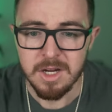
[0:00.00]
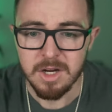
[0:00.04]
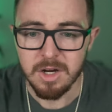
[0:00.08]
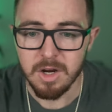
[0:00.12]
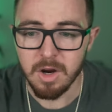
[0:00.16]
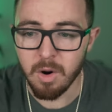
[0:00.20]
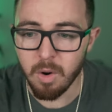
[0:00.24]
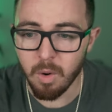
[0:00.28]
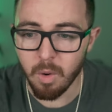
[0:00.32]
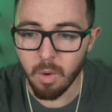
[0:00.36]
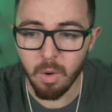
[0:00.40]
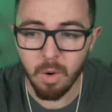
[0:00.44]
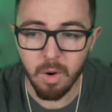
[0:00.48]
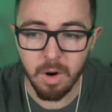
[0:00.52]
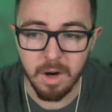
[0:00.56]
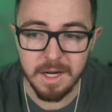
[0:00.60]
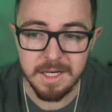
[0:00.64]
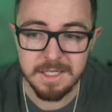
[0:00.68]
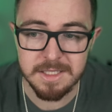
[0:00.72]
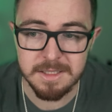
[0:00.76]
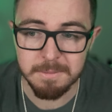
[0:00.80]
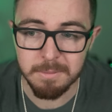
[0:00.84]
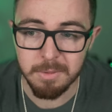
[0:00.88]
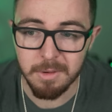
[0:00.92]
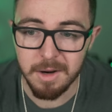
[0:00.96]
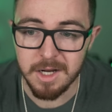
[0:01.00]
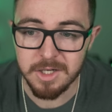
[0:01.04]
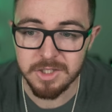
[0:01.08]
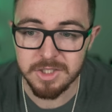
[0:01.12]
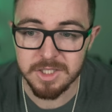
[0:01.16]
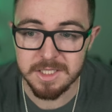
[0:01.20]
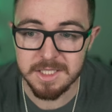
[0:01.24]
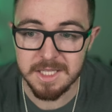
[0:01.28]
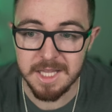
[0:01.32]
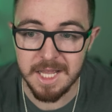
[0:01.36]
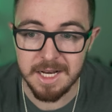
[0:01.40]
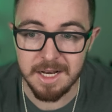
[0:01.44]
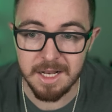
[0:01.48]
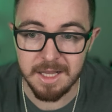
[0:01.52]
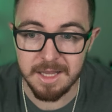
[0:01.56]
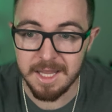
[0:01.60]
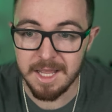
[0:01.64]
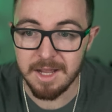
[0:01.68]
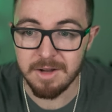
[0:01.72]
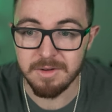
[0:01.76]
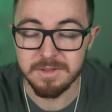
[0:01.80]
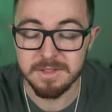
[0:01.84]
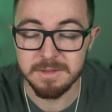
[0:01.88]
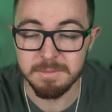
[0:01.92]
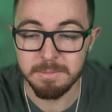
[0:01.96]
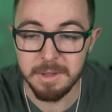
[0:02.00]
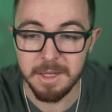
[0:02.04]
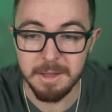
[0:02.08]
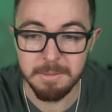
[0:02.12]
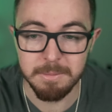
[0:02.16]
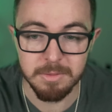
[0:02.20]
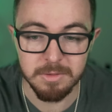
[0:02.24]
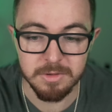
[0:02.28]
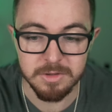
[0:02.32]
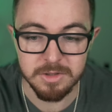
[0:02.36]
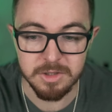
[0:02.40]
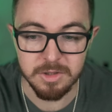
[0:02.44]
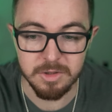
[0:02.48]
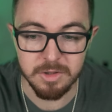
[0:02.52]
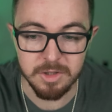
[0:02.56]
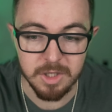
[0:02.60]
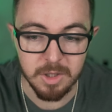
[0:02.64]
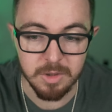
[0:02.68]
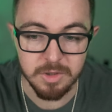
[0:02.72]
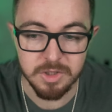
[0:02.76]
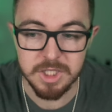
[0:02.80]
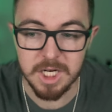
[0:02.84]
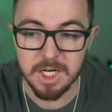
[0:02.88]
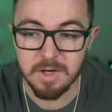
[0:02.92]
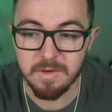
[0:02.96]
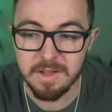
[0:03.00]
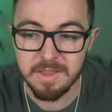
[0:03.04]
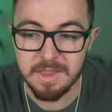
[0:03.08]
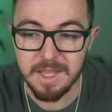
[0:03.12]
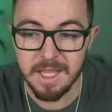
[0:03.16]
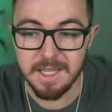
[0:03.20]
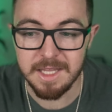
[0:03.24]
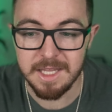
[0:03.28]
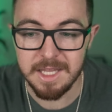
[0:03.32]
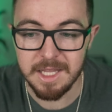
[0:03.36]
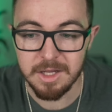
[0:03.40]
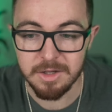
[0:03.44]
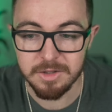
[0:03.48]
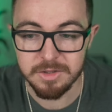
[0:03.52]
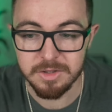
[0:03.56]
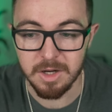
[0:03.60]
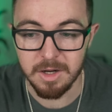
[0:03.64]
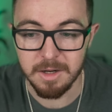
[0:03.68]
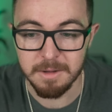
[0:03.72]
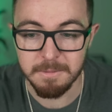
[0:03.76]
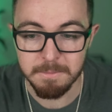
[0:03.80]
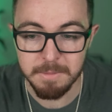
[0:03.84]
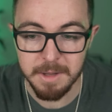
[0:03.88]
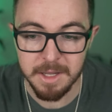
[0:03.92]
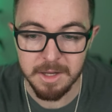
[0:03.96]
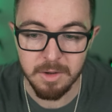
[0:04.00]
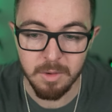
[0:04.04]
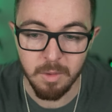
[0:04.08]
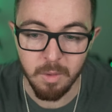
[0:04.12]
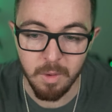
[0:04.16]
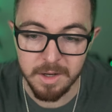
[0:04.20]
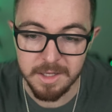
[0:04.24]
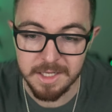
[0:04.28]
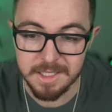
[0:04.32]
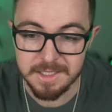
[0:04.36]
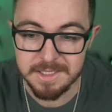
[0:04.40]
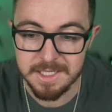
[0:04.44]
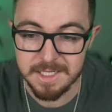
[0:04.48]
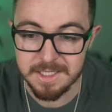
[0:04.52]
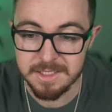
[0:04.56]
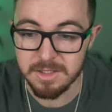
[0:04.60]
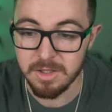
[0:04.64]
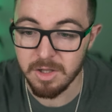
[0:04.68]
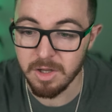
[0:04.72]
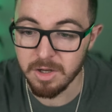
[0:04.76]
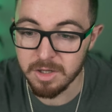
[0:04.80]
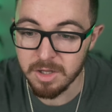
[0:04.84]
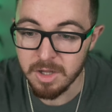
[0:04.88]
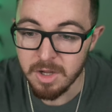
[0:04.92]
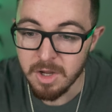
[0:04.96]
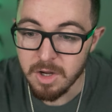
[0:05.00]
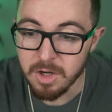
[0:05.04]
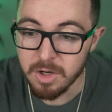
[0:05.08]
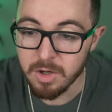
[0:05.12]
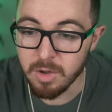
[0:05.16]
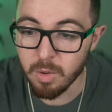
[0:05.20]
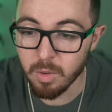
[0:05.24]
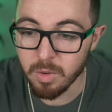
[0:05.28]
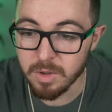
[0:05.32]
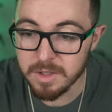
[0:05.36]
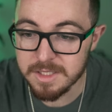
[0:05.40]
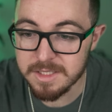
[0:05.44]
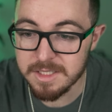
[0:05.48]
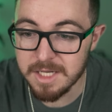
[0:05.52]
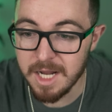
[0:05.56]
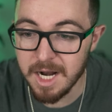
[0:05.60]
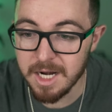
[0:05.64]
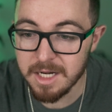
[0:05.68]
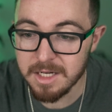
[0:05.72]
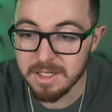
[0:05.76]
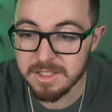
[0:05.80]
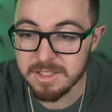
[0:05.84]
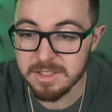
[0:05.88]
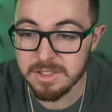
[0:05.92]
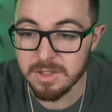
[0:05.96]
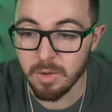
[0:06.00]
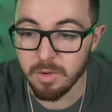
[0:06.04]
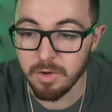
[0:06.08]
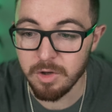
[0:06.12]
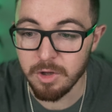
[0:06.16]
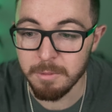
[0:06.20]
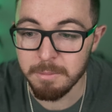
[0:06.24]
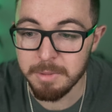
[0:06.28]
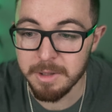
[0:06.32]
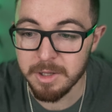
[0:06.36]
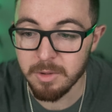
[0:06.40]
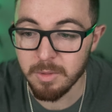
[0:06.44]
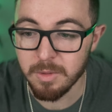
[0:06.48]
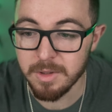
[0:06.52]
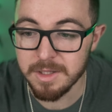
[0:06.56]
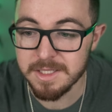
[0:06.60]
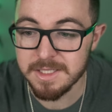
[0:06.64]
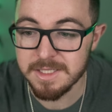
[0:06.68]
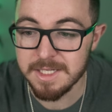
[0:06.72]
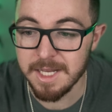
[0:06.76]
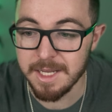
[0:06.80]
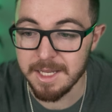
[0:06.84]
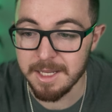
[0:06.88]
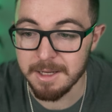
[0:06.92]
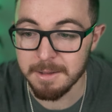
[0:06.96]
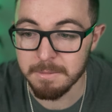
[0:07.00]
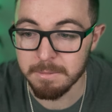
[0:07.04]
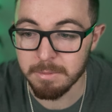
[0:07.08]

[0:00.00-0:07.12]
Core is a project that allows people to, you know, generate that yield on Bitcoin. It says, look, Core's non custodial Bitcoin staking